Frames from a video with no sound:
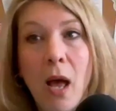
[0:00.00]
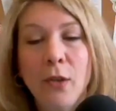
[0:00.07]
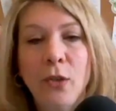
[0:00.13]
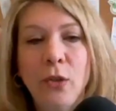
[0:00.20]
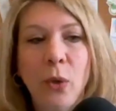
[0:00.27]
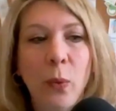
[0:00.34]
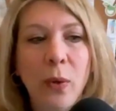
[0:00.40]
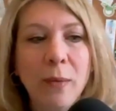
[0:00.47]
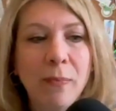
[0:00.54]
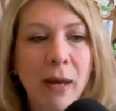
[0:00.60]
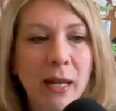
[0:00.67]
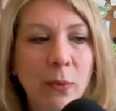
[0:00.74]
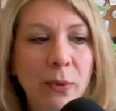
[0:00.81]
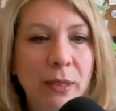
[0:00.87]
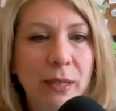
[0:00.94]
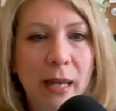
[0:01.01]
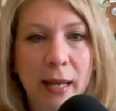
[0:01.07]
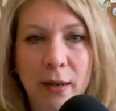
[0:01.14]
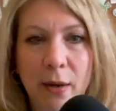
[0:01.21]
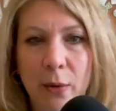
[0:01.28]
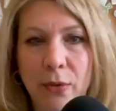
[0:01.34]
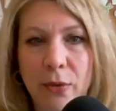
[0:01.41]
So when Benny was
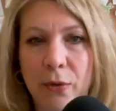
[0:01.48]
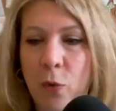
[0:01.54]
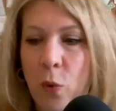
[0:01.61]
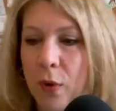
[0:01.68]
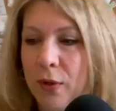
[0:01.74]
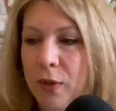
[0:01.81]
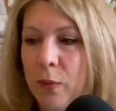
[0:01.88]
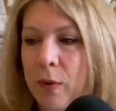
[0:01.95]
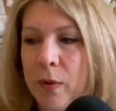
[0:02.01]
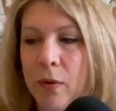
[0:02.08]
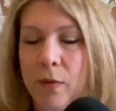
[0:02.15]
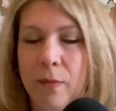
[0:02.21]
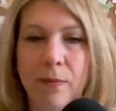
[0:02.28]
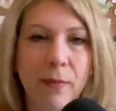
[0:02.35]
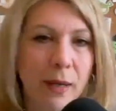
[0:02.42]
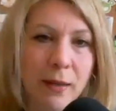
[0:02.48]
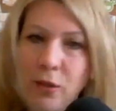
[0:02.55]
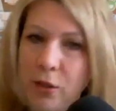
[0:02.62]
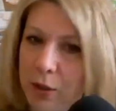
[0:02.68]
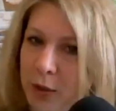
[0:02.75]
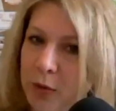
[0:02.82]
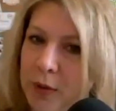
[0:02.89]
diagnosed, of course, we were in the
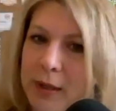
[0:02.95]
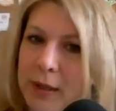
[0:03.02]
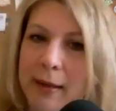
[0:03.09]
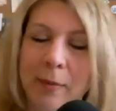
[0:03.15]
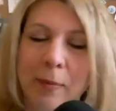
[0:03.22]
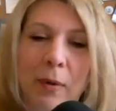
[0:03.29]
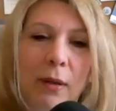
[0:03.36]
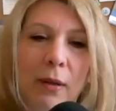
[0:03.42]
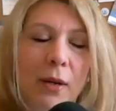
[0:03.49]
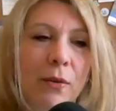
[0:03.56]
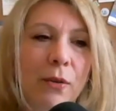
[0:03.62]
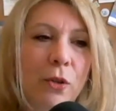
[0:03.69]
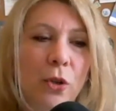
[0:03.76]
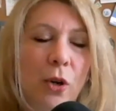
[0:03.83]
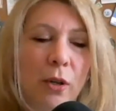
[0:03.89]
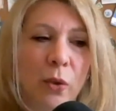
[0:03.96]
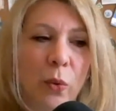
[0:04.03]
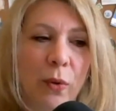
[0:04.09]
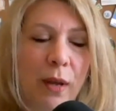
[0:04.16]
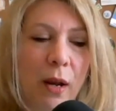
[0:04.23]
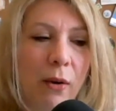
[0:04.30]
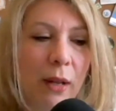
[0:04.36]
Children's Hospital here in the Charlotte,
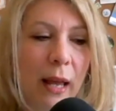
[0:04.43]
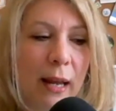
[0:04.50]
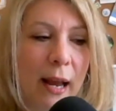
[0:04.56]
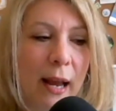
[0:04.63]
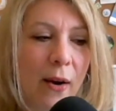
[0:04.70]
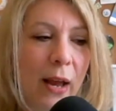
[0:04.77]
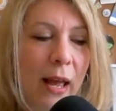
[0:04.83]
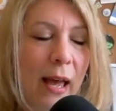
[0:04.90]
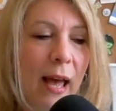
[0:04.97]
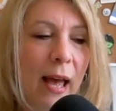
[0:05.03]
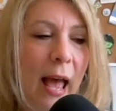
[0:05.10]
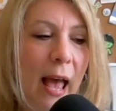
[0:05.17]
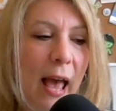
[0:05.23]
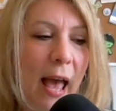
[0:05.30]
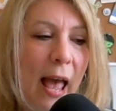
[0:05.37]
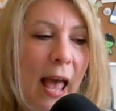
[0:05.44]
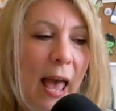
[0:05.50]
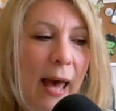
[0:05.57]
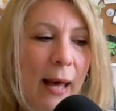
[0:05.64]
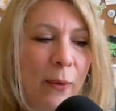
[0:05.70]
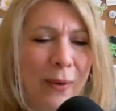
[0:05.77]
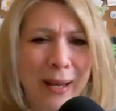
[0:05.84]
North Carolina area.
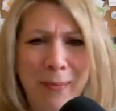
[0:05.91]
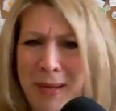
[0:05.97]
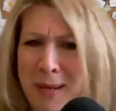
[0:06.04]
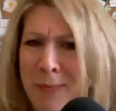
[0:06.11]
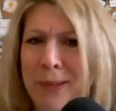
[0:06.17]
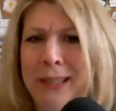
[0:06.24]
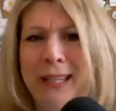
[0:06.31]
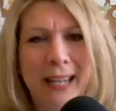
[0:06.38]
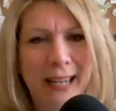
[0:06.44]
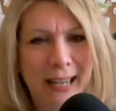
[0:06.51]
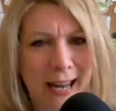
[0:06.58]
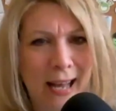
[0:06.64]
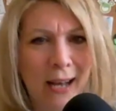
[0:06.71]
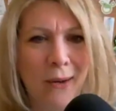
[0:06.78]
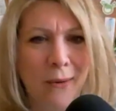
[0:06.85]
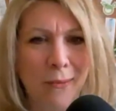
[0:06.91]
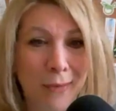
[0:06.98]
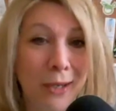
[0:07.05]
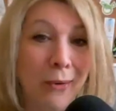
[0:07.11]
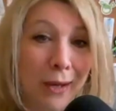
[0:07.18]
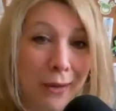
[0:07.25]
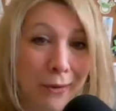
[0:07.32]
And we had people in and out,
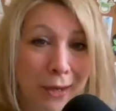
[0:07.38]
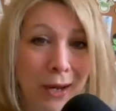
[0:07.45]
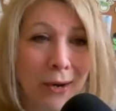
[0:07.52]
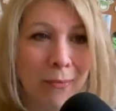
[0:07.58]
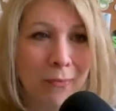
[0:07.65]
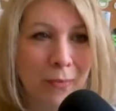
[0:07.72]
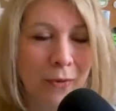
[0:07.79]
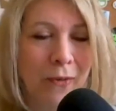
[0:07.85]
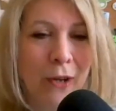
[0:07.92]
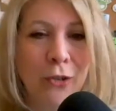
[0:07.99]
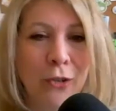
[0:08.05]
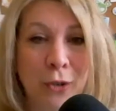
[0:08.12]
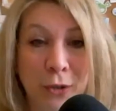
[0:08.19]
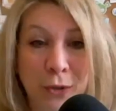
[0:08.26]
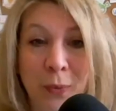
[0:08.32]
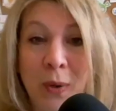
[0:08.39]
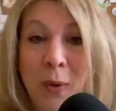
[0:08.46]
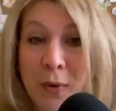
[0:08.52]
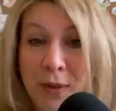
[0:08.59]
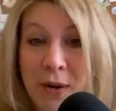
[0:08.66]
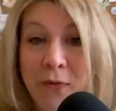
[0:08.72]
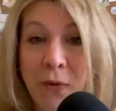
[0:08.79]
healthcare professionals, and we
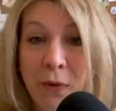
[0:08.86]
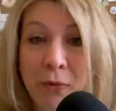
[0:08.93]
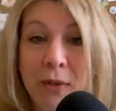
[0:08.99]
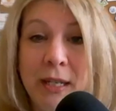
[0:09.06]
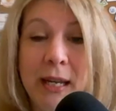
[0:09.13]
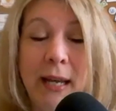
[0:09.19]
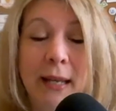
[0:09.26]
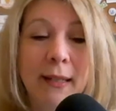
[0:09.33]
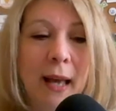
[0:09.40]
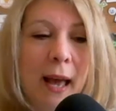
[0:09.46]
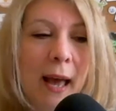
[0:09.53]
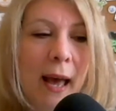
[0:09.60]
were there for 3 days.